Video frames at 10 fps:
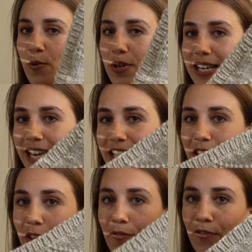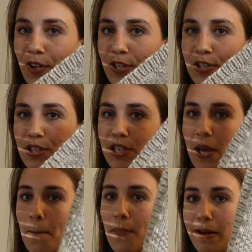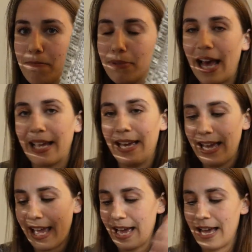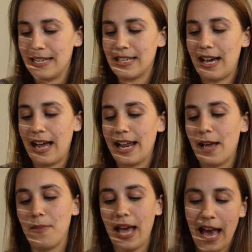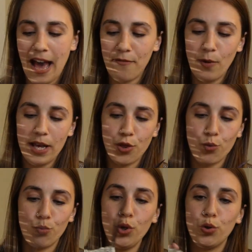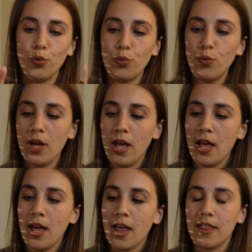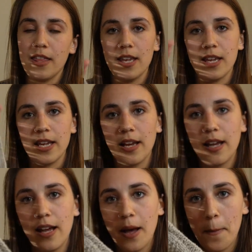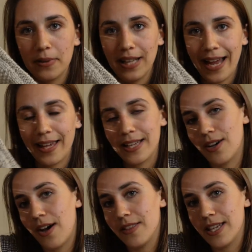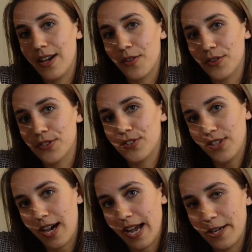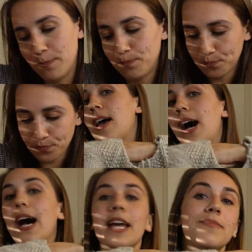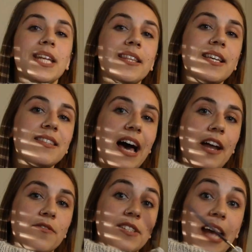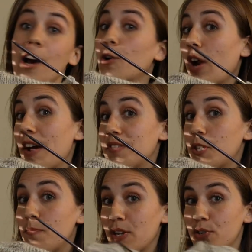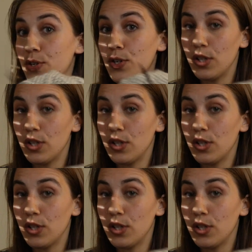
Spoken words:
knit the first button placket, and I am halfway through the placket on the other side. I am knitting this out of Stylecraft Special